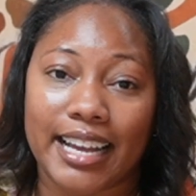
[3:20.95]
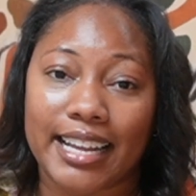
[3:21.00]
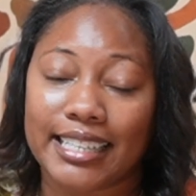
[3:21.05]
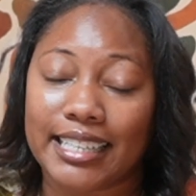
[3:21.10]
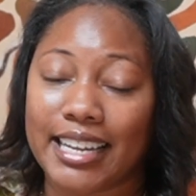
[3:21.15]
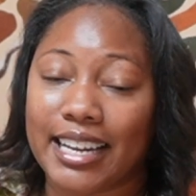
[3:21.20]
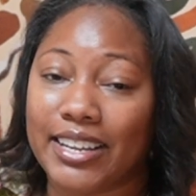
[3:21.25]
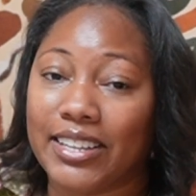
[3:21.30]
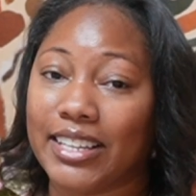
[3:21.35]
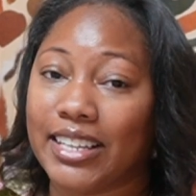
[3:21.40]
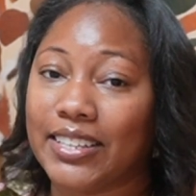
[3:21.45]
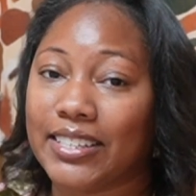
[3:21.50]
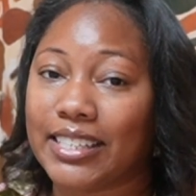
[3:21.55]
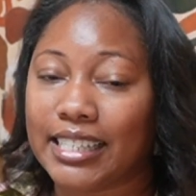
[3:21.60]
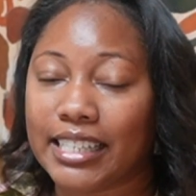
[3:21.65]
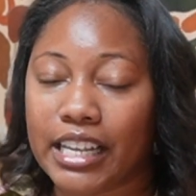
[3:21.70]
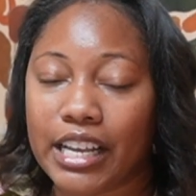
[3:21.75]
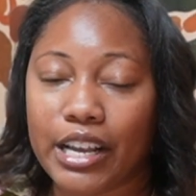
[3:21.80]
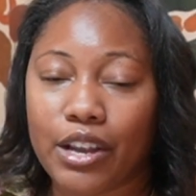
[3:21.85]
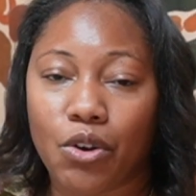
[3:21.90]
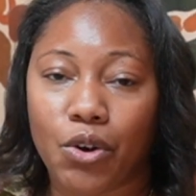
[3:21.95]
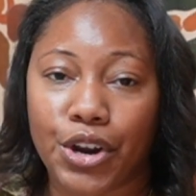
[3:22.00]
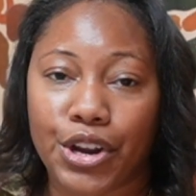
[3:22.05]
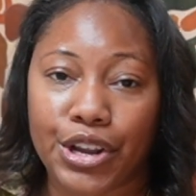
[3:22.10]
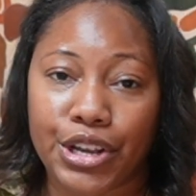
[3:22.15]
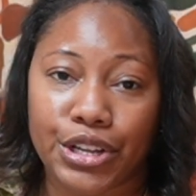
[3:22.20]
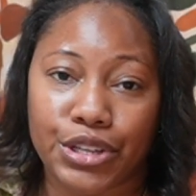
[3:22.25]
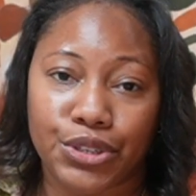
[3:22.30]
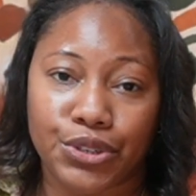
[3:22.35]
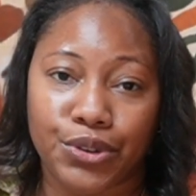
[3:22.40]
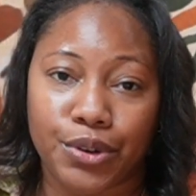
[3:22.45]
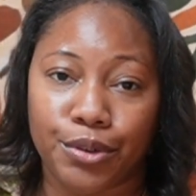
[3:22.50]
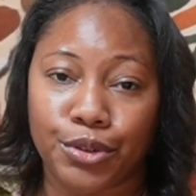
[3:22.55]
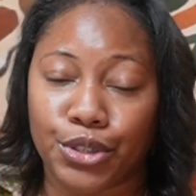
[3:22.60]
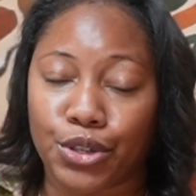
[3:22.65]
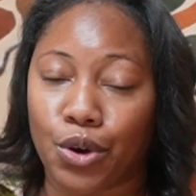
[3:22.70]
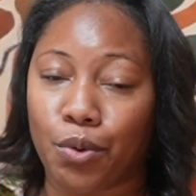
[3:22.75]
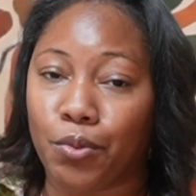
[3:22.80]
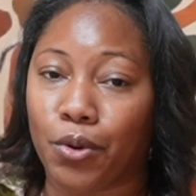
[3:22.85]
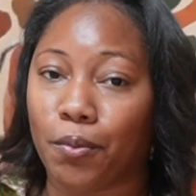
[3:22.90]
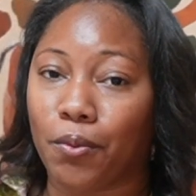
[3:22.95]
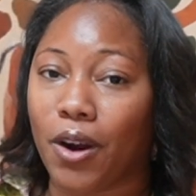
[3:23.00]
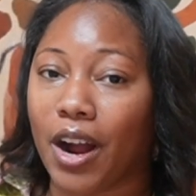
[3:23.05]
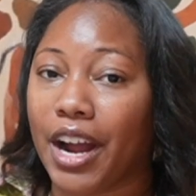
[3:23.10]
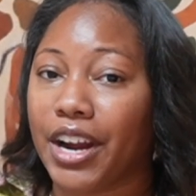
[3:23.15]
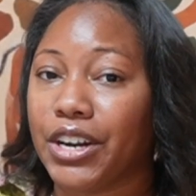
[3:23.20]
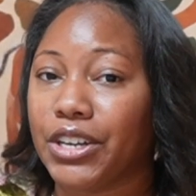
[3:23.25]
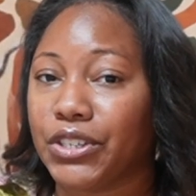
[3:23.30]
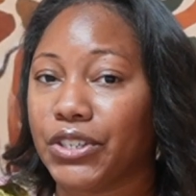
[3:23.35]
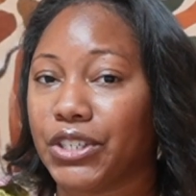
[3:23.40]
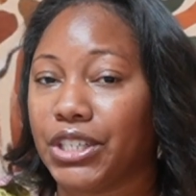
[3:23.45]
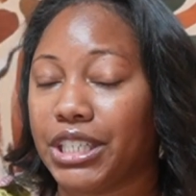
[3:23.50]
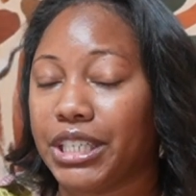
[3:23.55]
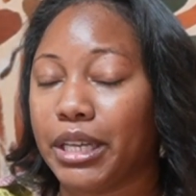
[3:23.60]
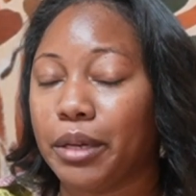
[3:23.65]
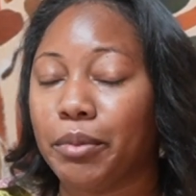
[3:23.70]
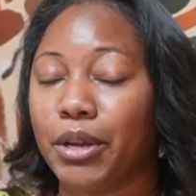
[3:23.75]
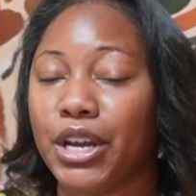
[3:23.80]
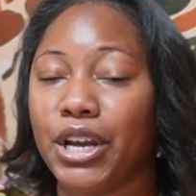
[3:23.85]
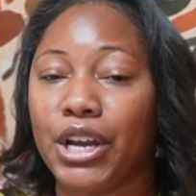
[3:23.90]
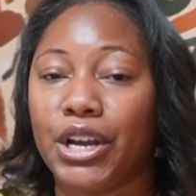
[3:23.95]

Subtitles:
as an LLC or you can do a sole proprietorship.